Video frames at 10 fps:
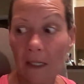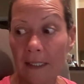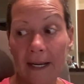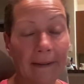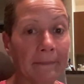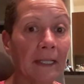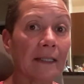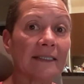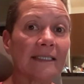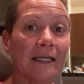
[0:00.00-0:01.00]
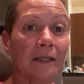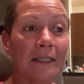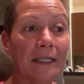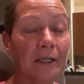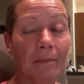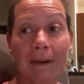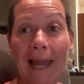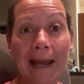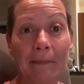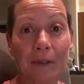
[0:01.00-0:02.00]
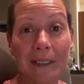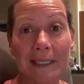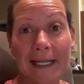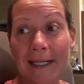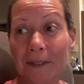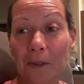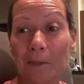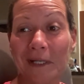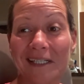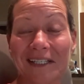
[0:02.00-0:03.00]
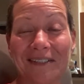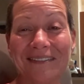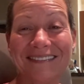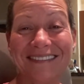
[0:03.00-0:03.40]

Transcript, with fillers: yeah, I'm not going to stay on here blabbering like I normally do.